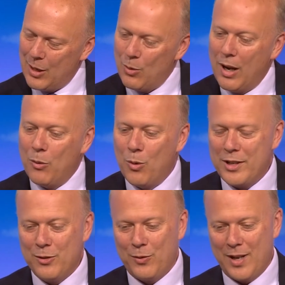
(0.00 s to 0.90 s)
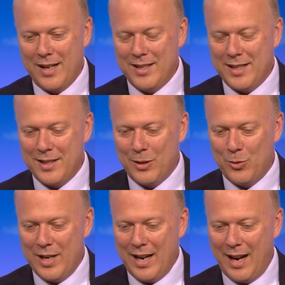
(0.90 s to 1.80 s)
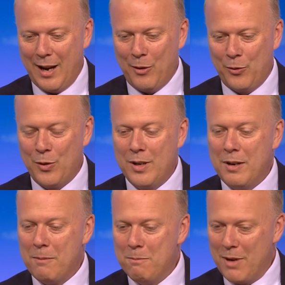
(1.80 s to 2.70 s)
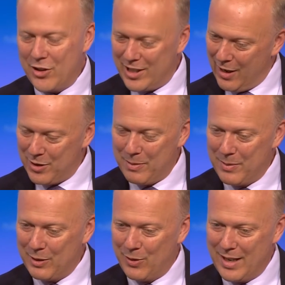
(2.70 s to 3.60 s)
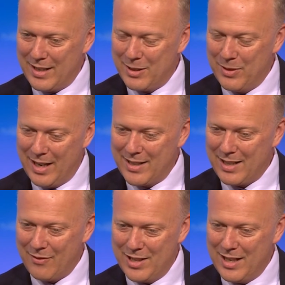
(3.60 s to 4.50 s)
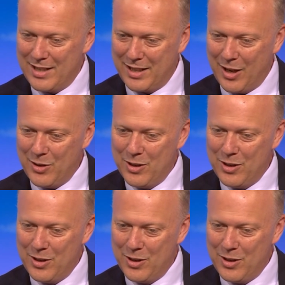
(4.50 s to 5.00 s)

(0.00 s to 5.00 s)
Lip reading: Well, what you'll find is that we have much sounder public finance than we had 7 years ago.